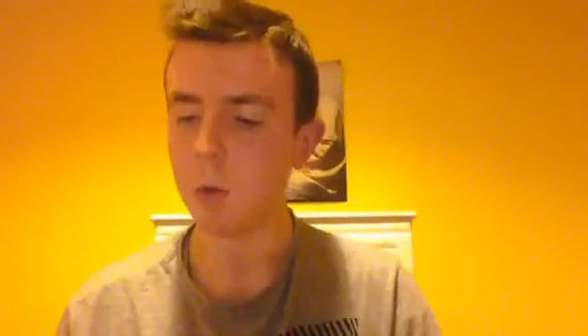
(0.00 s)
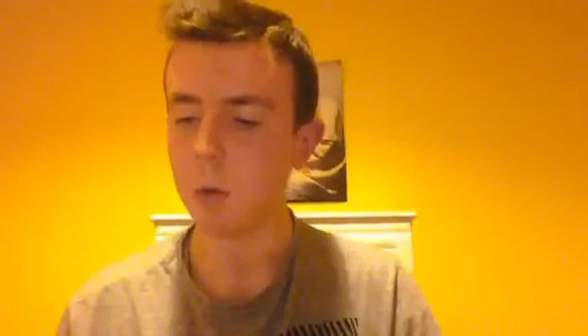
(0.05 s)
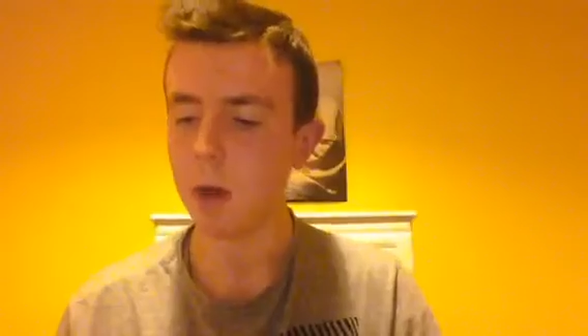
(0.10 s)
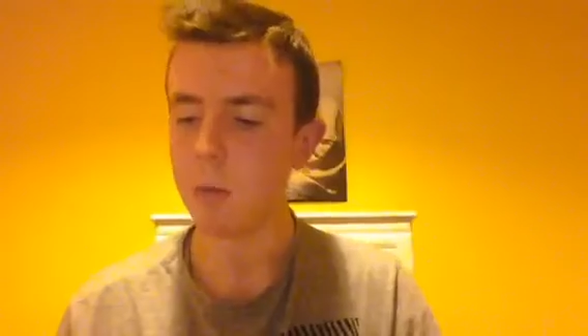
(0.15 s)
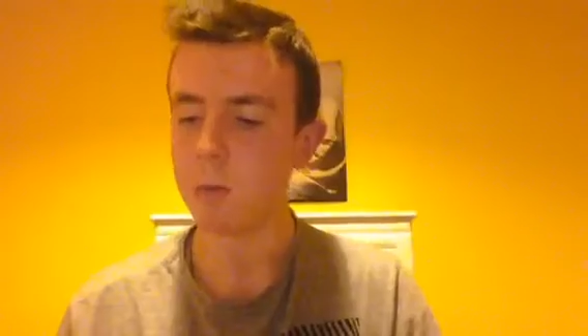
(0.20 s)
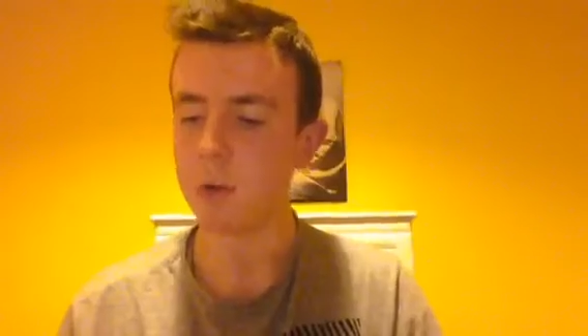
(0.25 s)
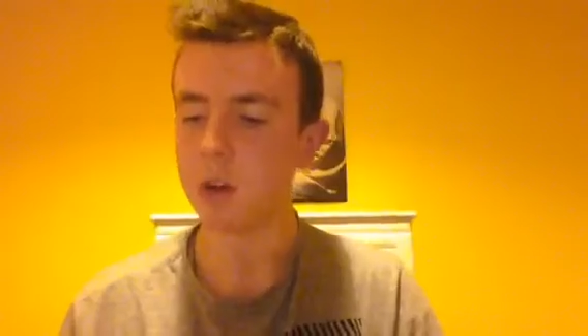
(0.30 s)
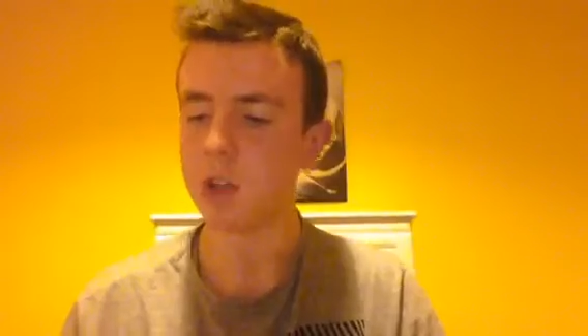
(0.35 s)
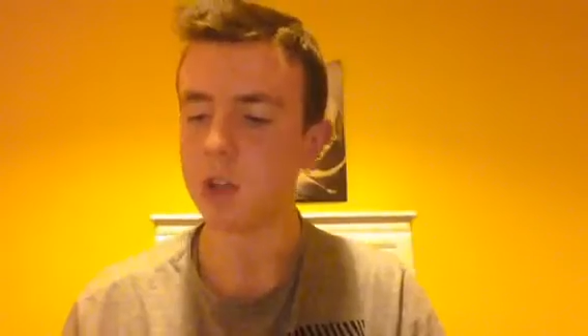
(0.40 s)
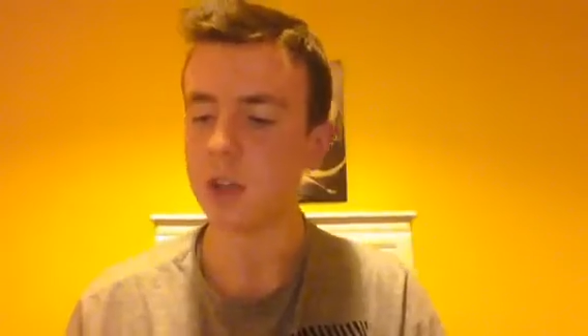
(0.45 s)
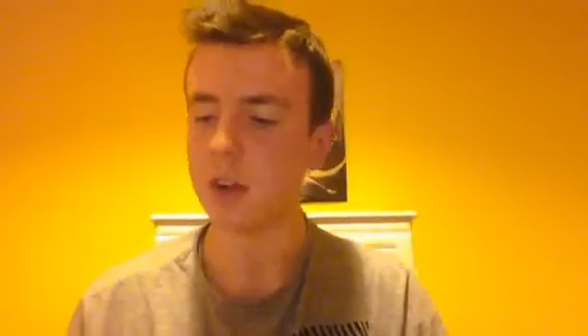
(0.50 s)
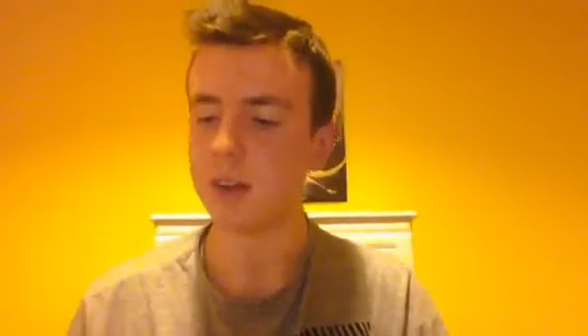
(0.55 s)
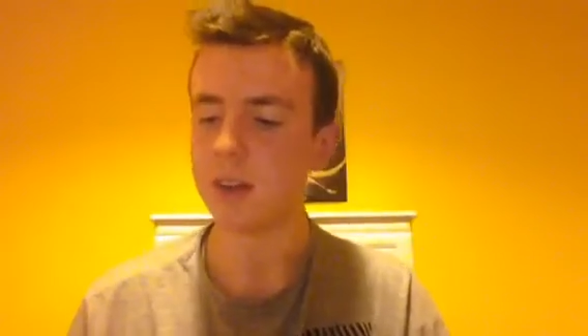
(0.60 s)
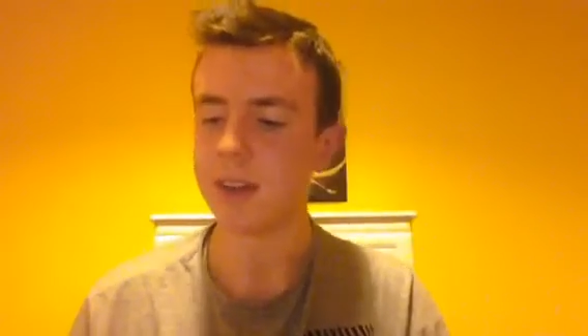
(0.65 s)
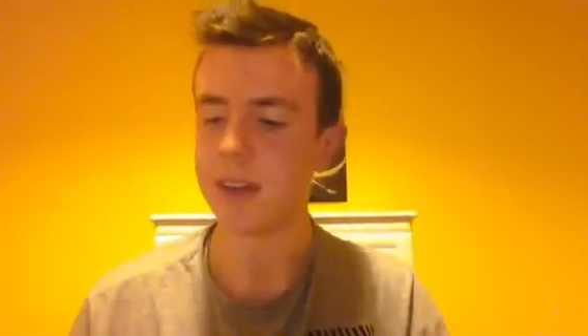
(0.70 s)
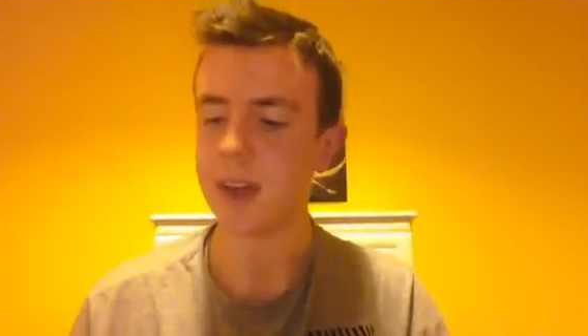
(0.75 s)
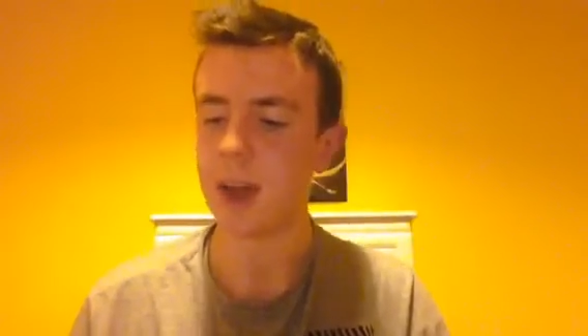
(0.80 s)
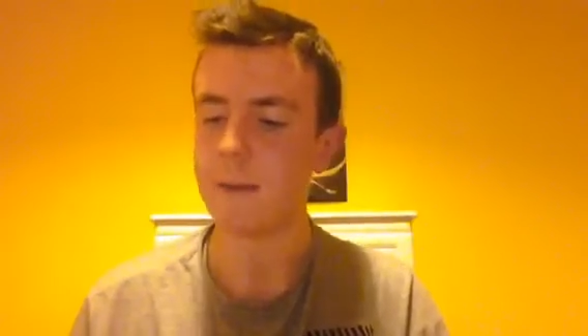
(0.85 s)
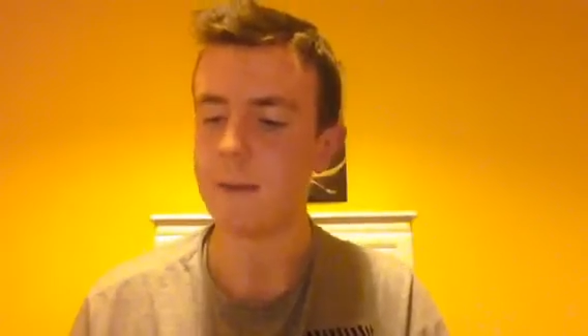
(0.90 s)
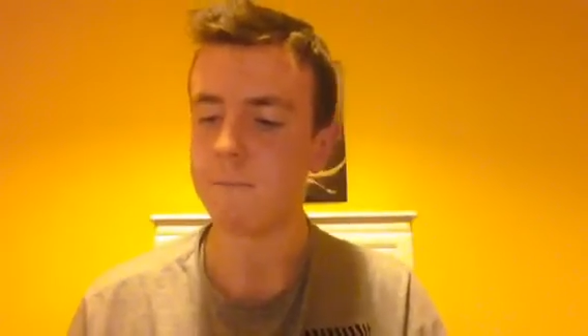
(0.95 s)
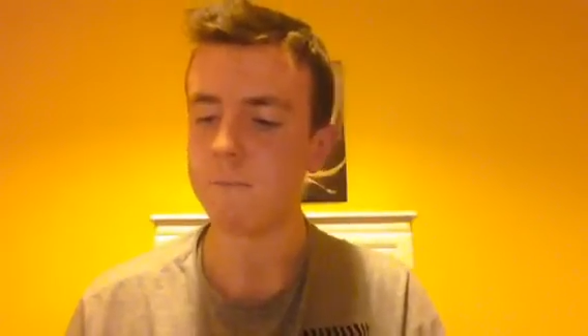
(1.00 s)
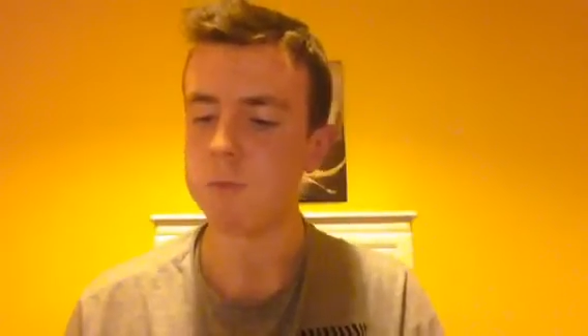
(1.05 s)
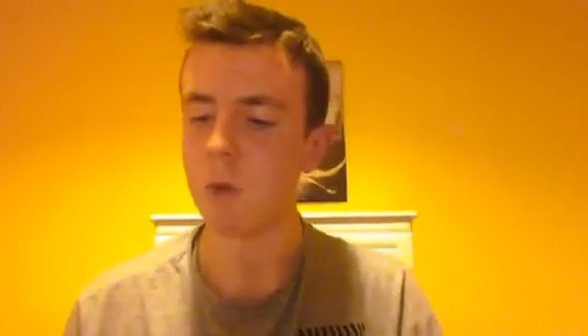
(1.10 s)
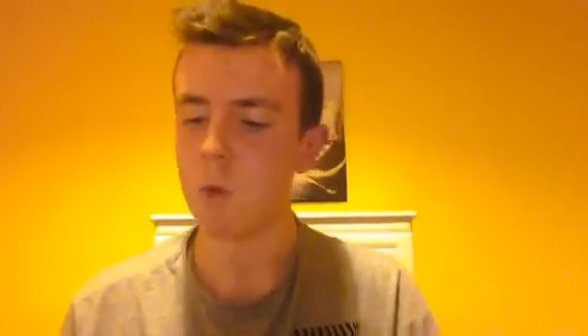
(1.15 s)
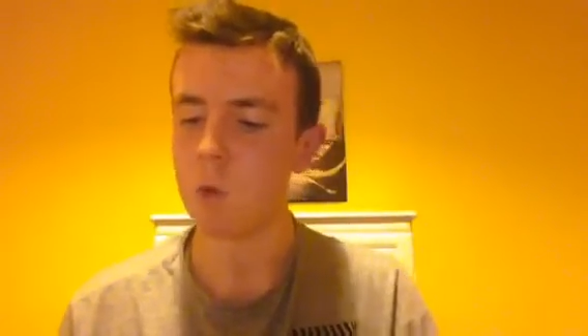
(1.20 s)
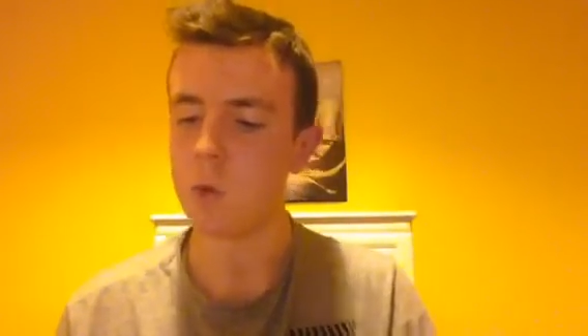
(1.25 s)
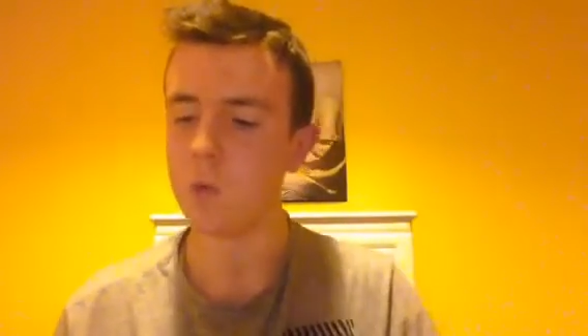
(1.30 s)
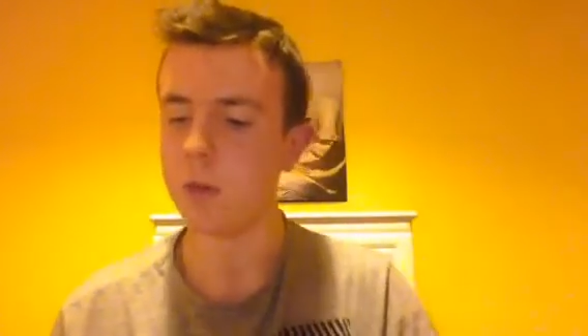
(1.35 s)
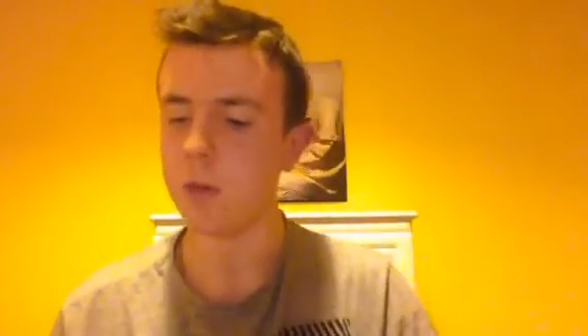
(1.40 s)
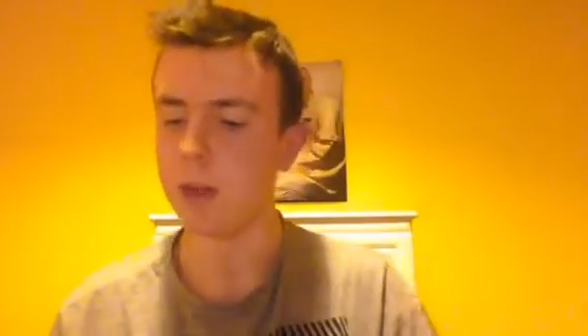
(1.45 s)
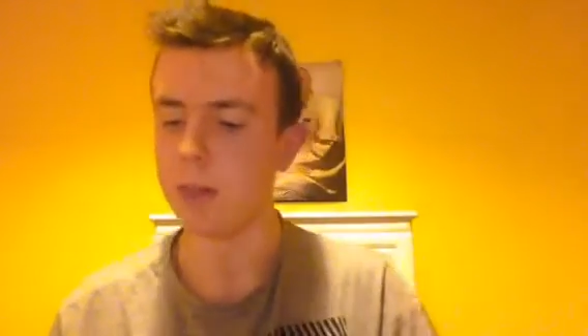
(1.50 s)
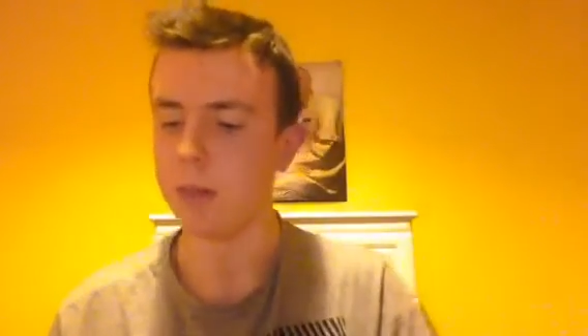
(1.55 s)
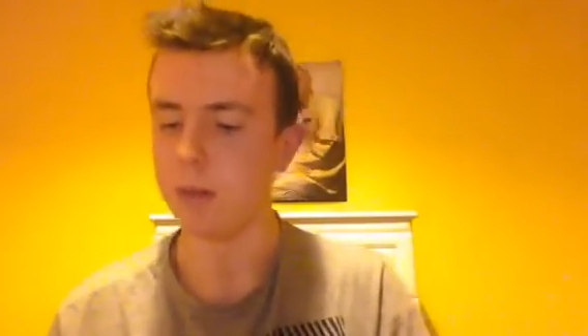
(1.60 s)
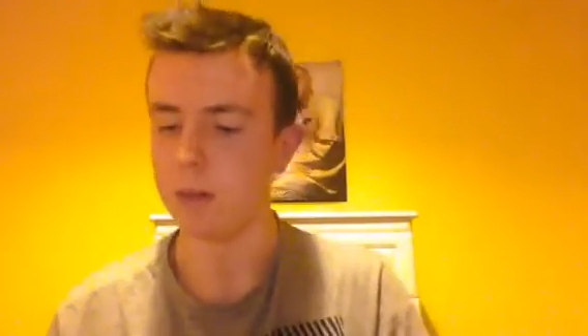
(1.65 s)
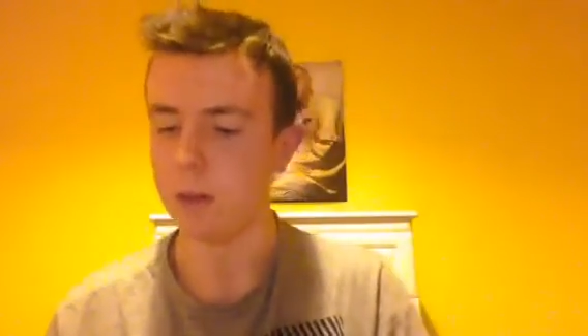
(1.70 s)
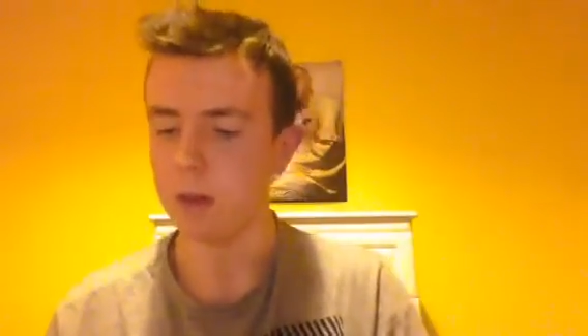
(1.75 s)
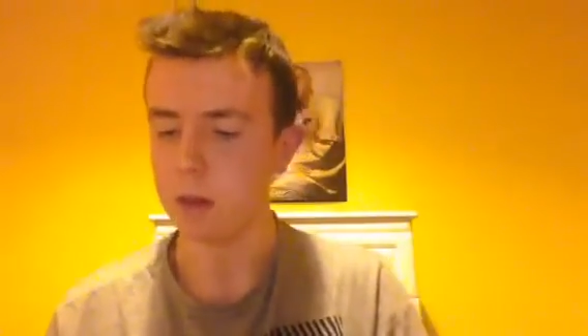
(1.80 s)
we were just keep rolling.